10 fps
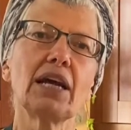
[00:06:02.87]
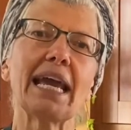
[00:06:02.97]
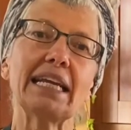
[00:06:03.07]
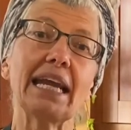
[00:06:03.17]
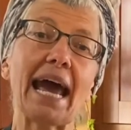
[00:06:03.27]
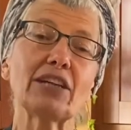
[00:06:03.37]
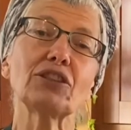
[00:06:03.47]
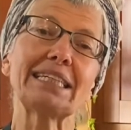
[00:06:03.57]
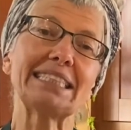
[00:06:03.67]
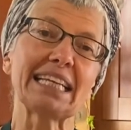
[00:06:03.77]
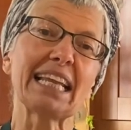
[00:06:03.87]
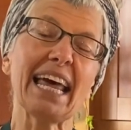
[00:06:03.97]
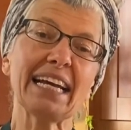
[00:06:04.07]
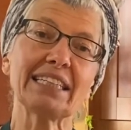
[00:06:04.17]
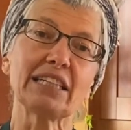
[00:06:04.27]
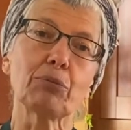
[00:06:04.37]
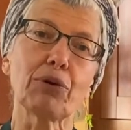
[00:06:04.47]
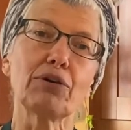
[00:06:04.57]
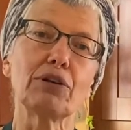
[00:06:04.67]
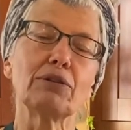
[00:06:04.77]
in actually selecting
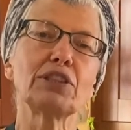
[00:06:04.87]
produce.